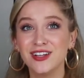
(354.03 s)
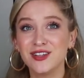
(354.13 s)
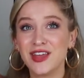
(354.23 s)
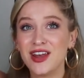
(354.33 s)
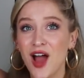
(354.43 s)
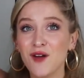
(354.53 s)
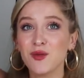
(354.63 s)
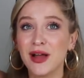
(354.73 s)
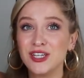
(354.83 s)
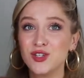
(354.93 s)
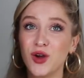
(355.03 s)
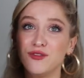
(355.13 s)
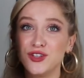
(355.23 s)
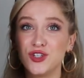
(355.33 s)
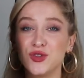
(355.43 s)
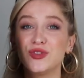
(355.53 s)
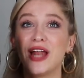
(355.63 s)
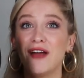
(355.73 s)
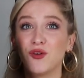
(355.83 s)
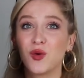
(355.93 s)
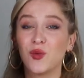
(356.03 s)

Do they not remind you of the shoes that everyone